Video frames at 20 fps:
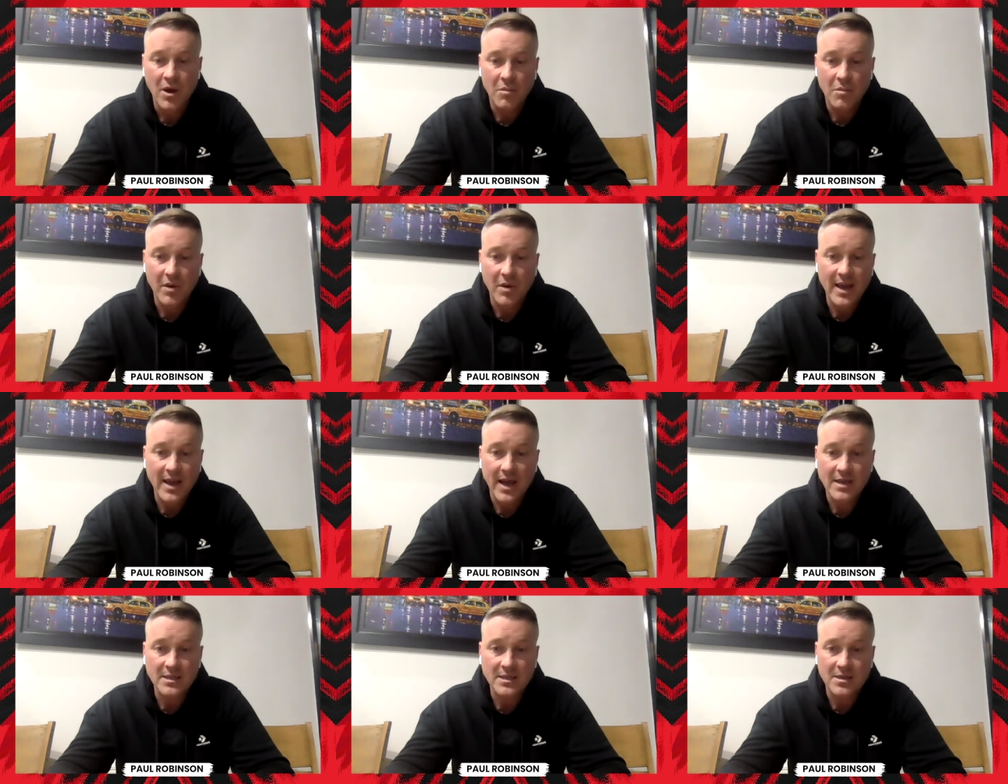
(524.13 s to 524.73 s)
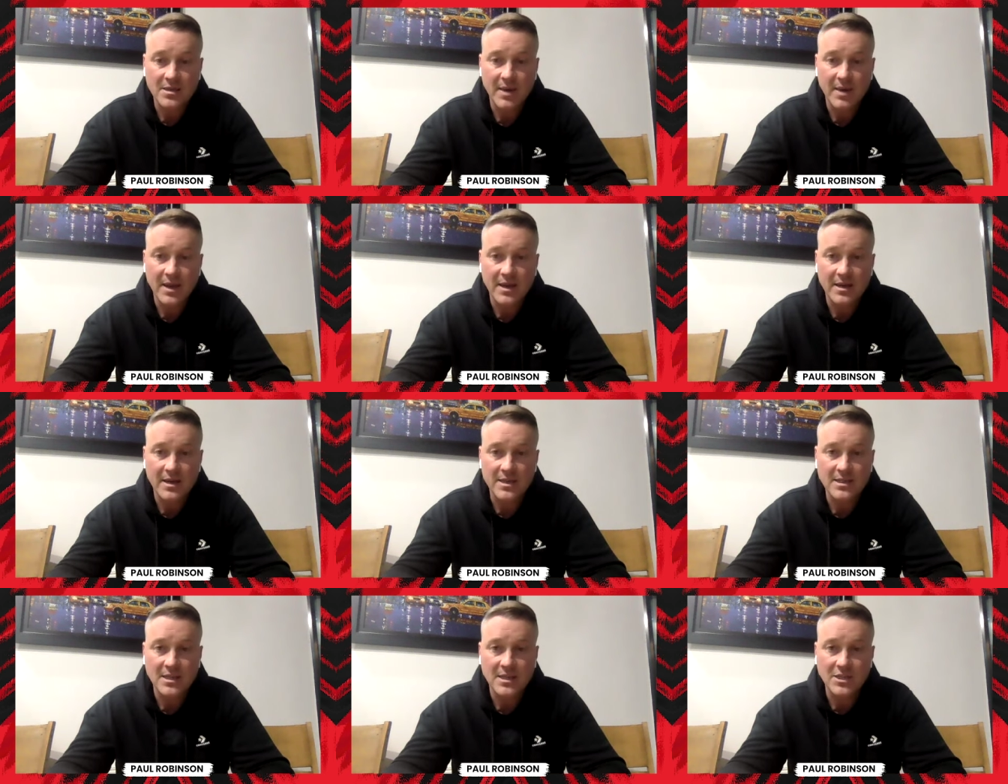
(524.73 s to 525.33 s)
But he has to make a
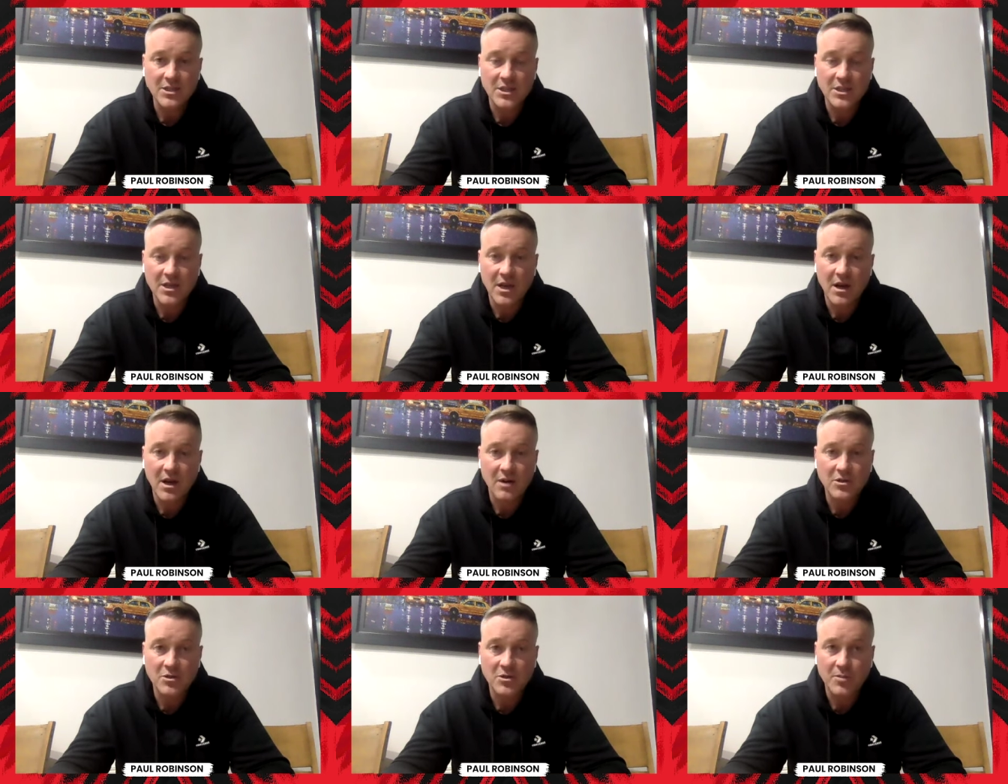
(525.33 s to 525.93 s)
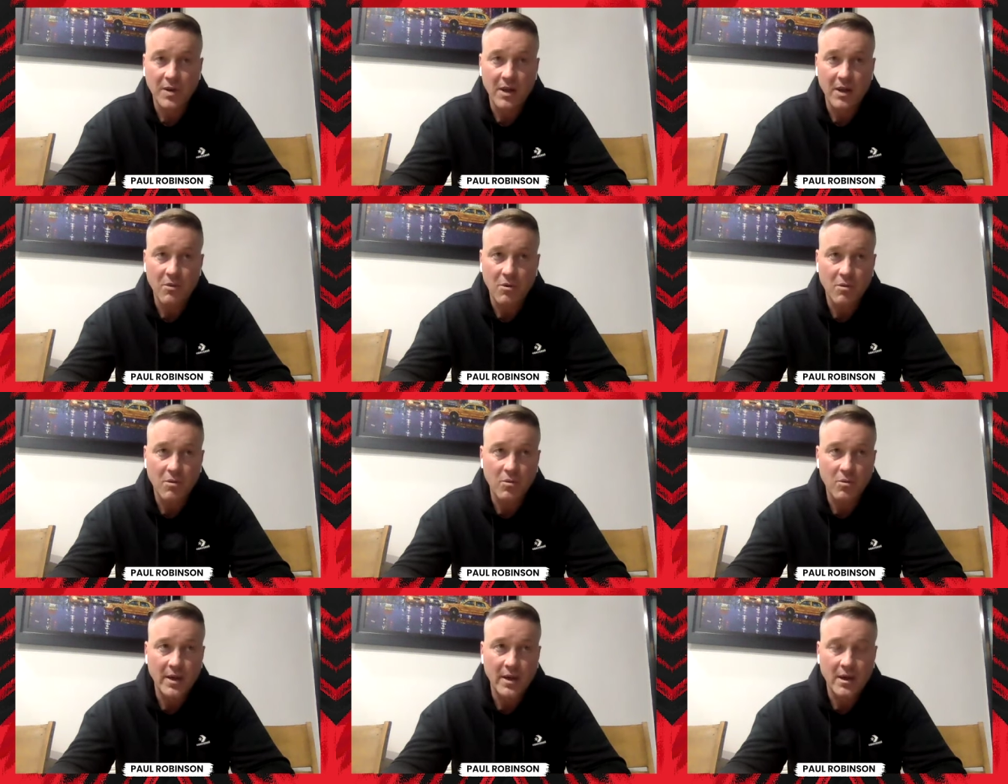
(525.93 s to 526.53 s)
decision. You can't just play
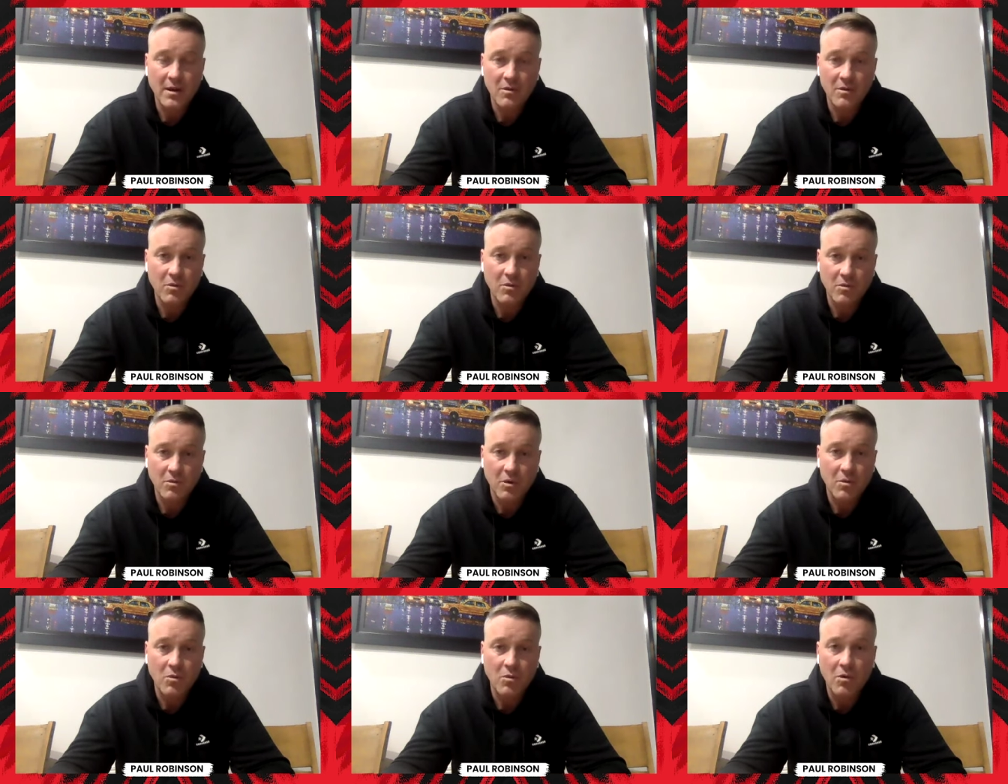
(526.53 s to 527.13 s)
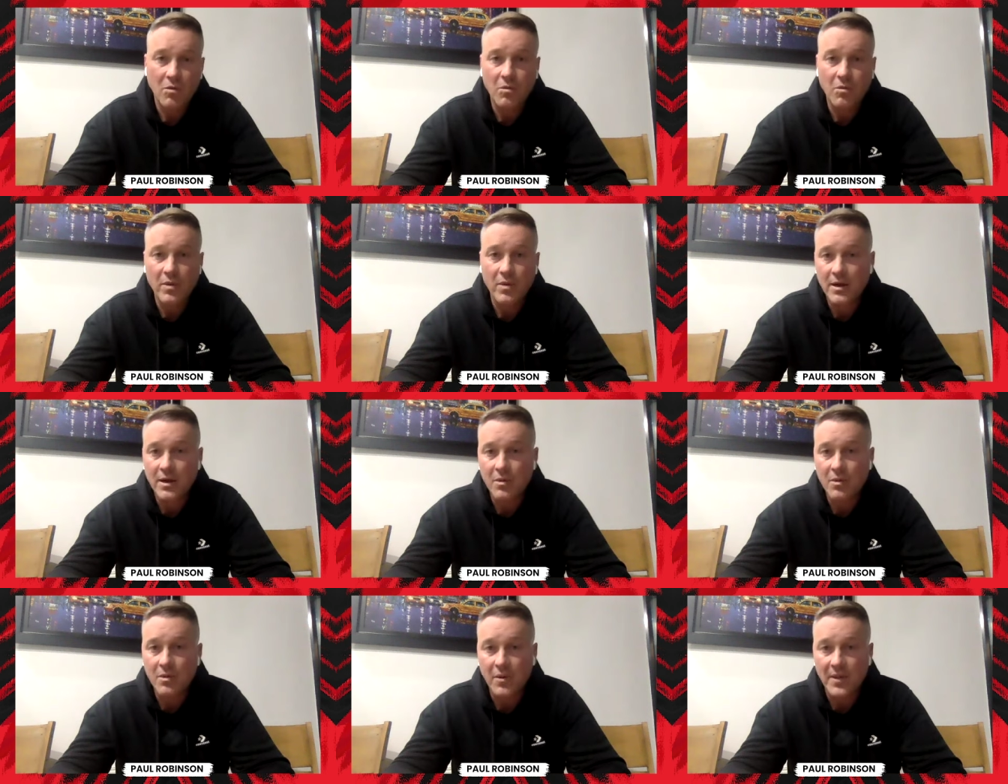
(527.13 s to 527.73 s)
one week and
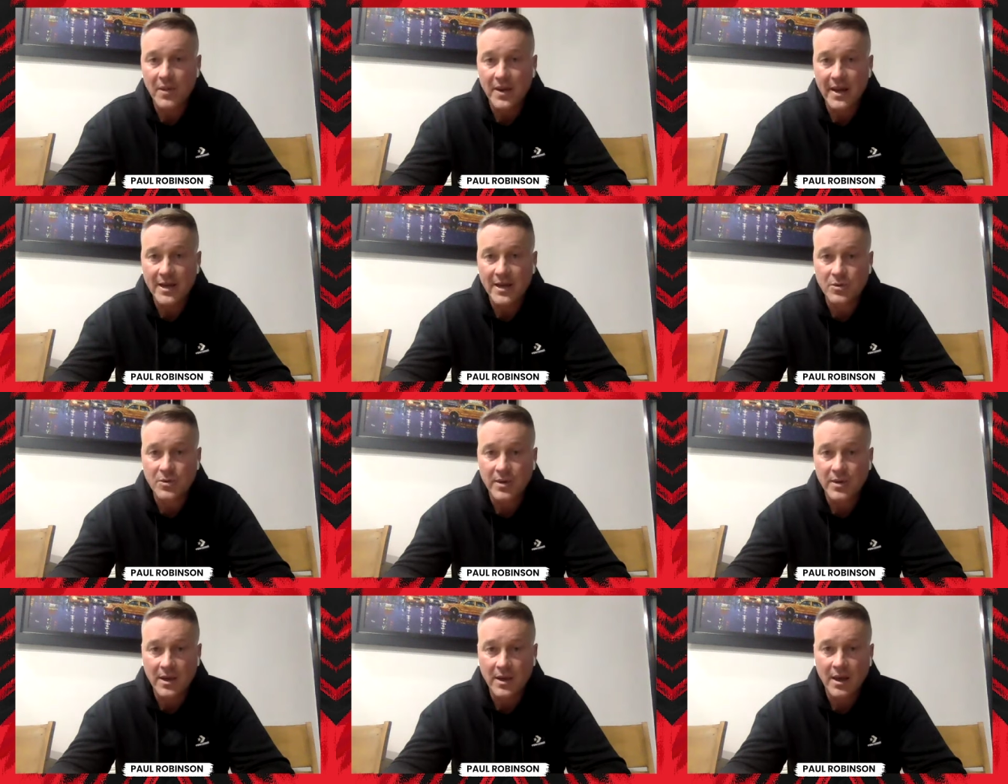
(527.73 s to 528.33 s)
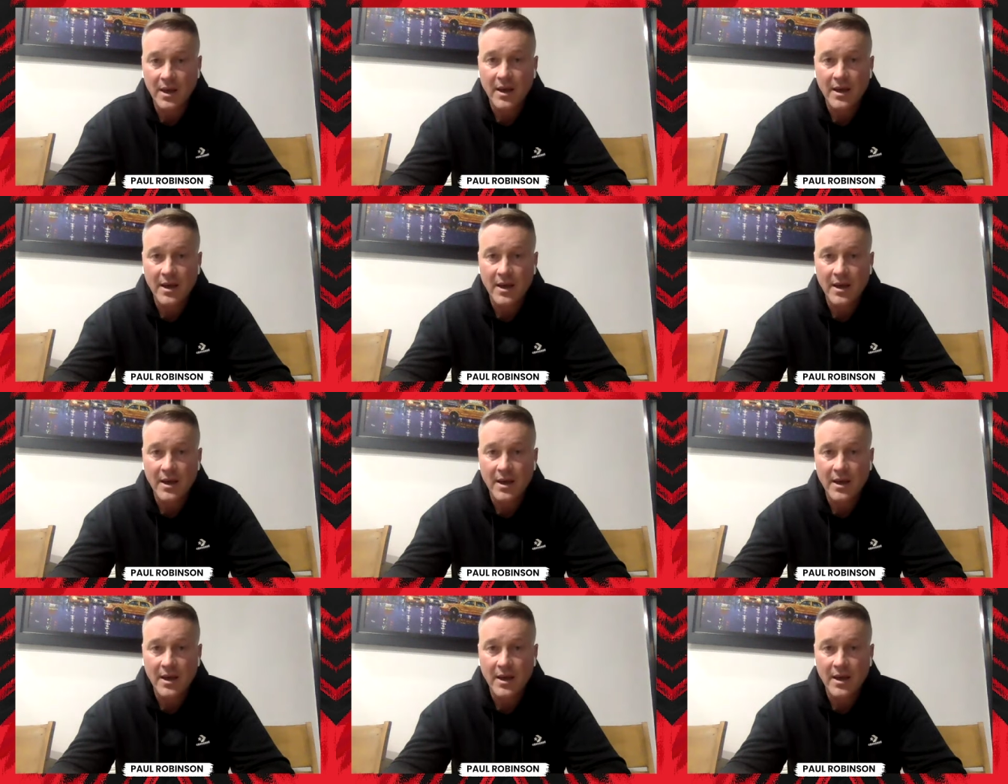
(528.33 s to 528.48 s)
one the next week.